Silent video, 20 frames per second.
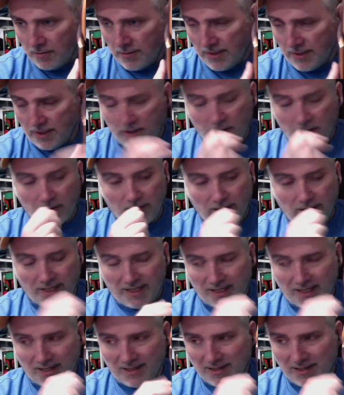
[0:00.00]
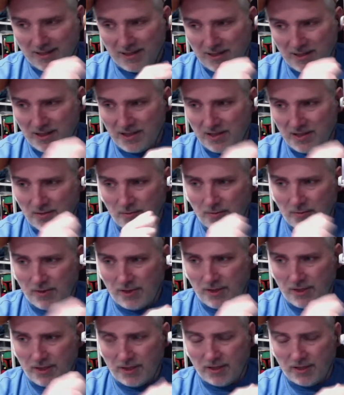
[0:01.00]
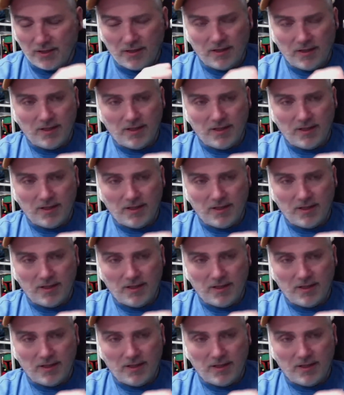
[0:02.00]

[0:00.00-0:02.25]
to go. And again, this is really,